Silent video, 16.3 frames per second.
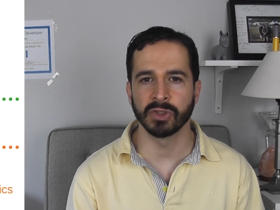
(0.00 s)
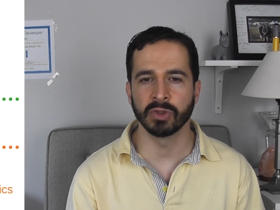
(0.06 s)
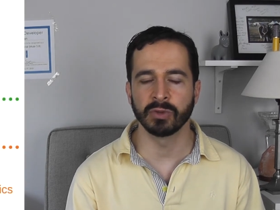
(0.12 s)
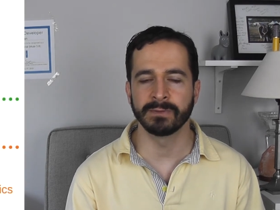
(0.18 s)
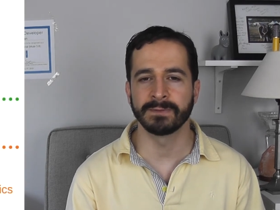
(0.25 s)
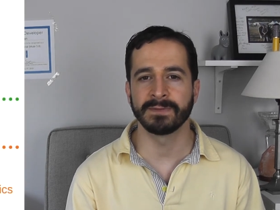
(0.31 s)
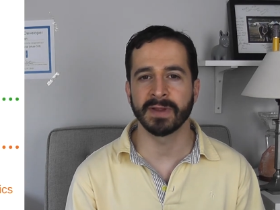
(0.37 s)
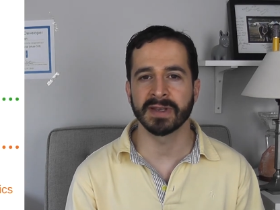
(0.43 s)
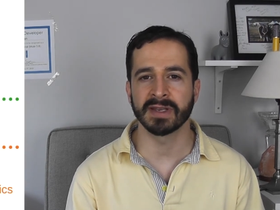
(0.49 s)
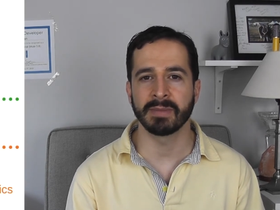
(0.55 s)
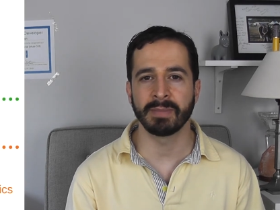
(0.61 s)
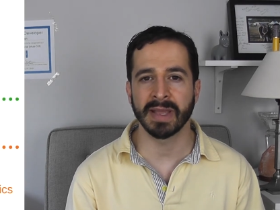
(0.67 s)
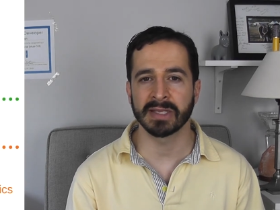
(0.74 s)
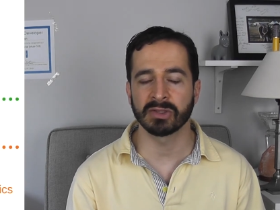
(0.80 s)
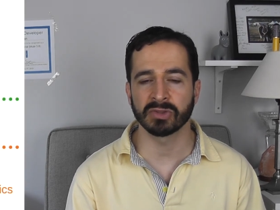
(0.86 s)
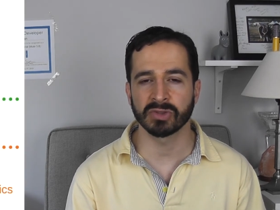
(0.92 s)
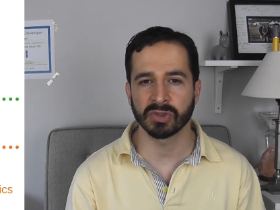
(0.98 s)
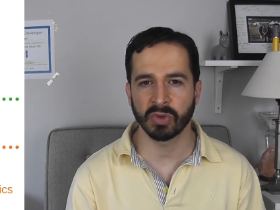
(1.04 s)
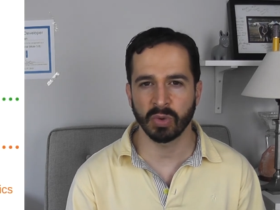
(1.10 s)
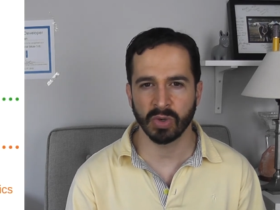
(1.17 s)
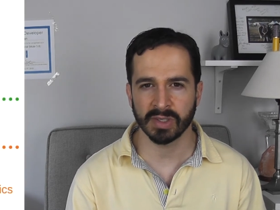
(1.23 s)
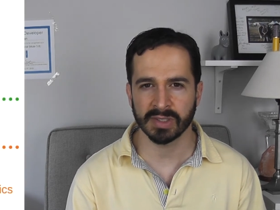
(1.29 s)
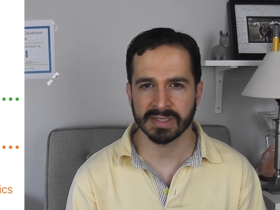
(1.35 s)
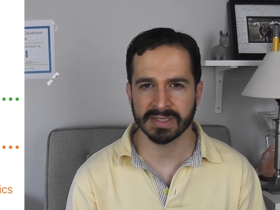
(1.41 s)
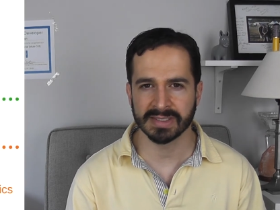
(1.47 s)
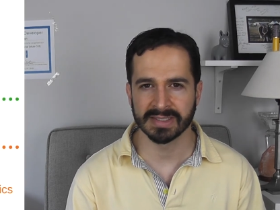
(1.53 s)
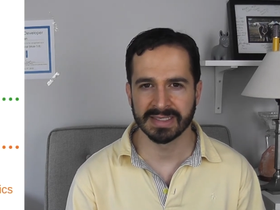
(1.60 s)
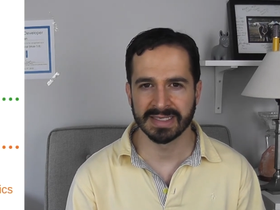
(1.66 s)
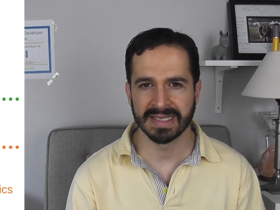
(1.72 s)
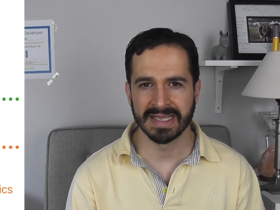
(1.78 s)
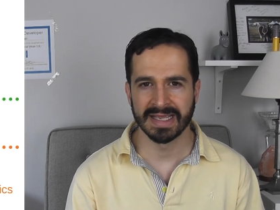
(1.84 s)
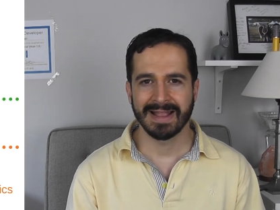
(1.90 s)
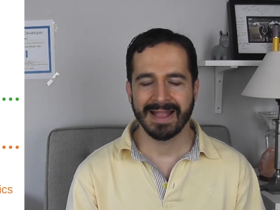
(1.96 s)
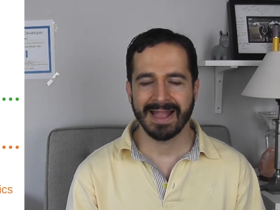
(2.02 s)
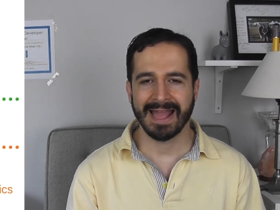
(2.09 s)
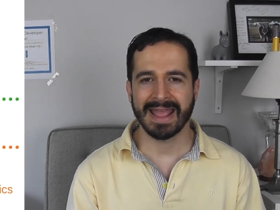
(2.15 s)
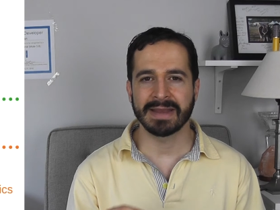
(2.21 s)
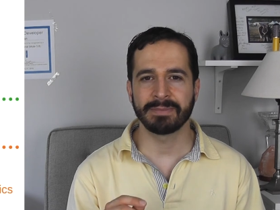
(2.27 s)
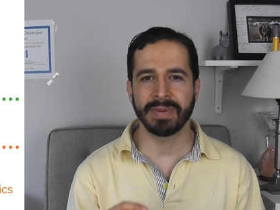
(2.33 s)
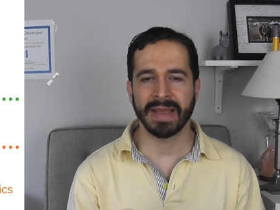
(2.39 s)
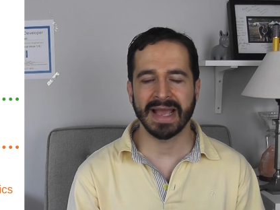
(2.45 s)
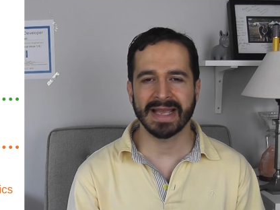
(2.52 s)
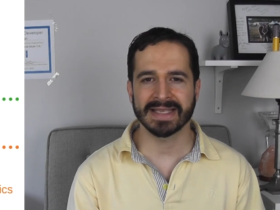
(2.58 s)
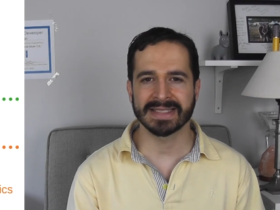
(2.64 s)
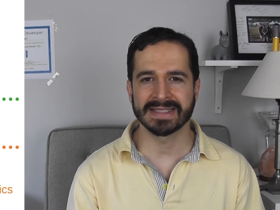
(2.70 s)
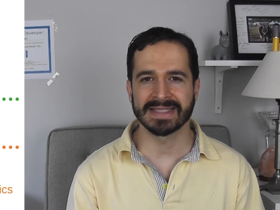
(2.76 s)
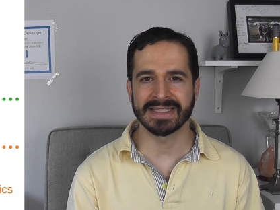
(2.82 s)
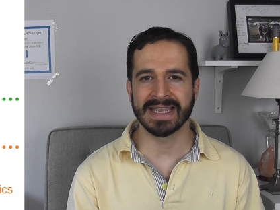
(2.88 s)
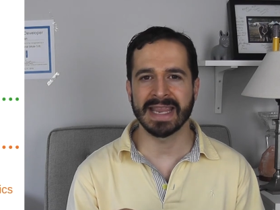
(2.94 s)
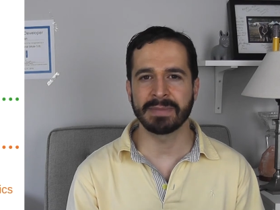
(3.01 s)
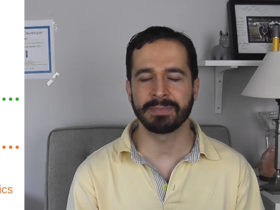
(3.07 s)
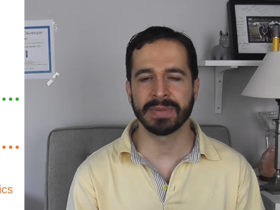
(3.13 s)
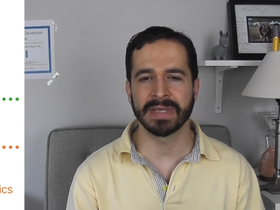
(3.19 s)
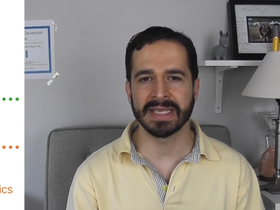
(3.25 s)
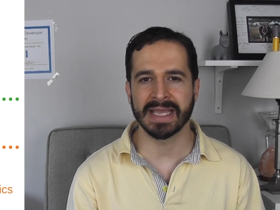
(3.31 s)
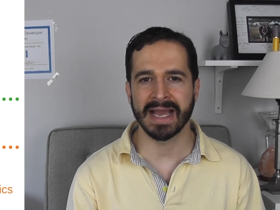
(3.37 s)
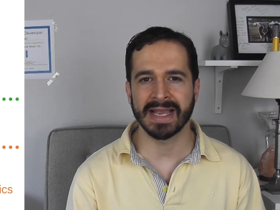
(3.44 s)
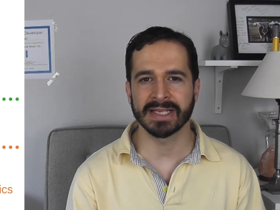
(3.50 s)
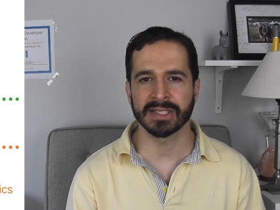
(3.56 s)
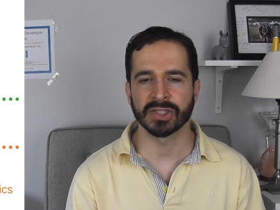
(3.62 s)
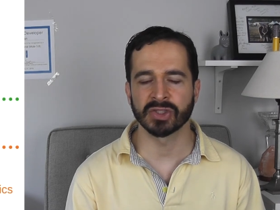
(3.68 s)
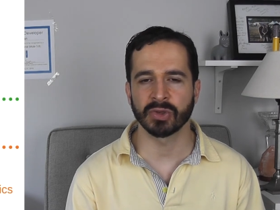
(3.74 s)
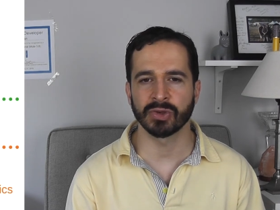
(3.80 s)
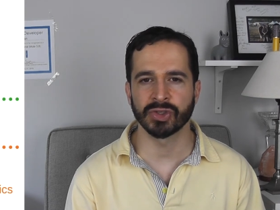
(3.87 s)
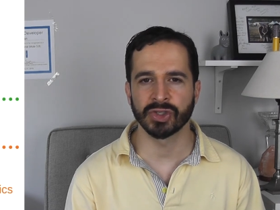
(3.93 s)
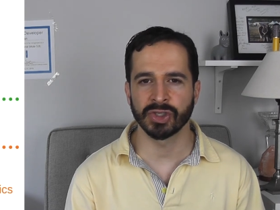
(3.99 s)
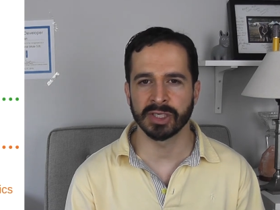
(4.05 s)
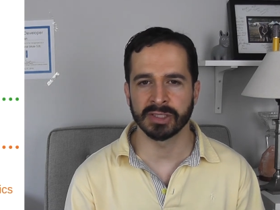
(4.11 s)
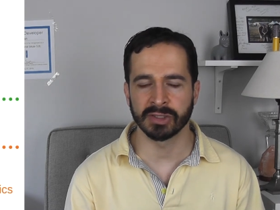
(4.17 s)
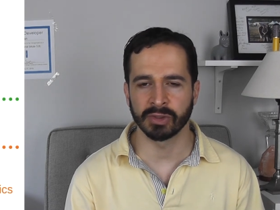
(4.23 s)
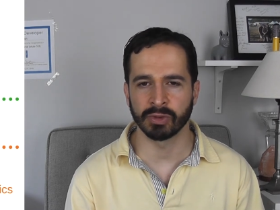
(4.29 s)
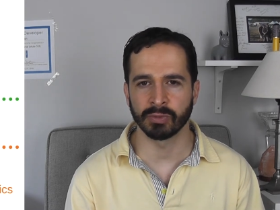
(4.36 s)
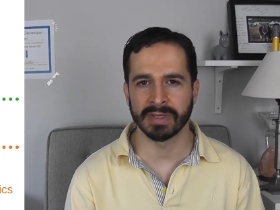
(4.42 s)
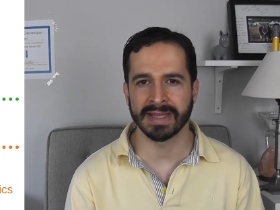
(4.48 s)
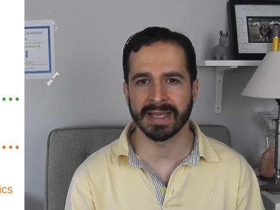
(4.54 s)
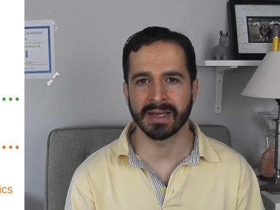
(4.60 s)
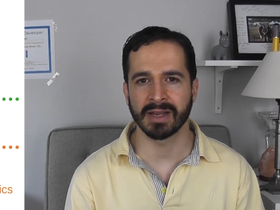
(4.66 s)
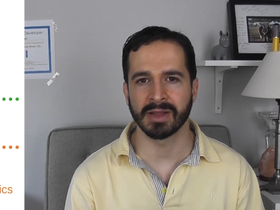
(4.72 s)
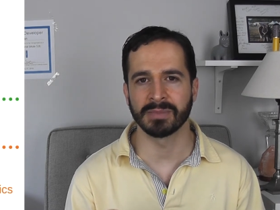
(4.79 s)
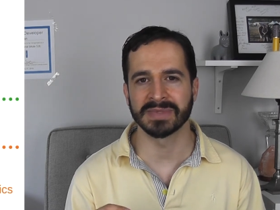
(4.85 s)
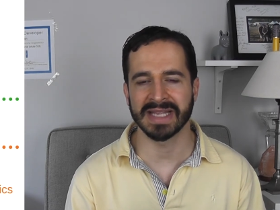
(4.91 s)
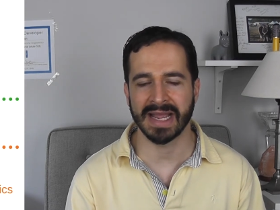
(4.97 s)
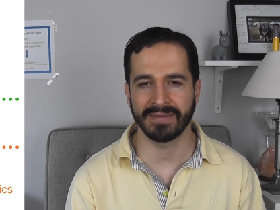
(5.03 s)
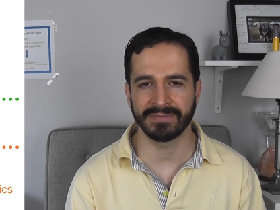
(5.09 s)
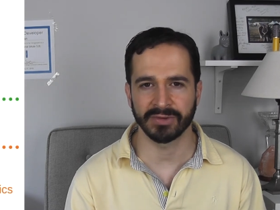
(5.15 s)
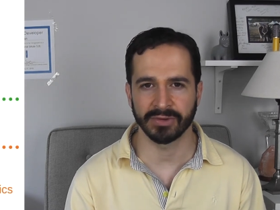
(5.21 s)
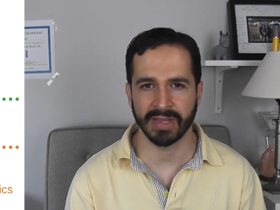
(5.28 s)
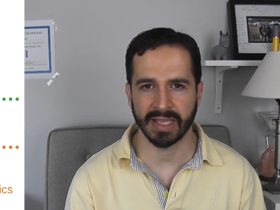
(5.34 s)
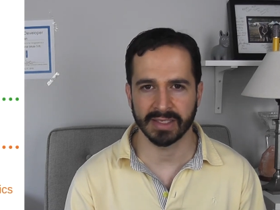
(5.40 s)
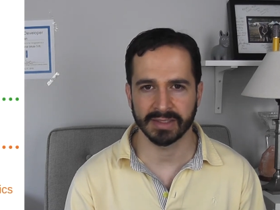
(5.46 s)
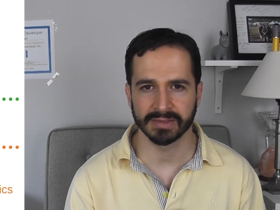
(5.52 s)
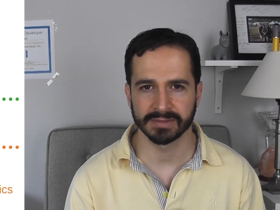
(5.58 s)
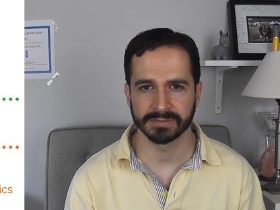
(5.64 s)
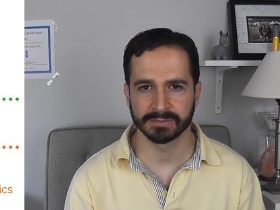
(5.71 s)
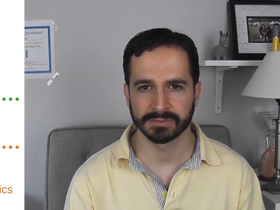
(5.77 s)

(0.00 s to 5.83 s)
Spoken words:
U Fundamentals course and pass the API Associate degree that comes after that.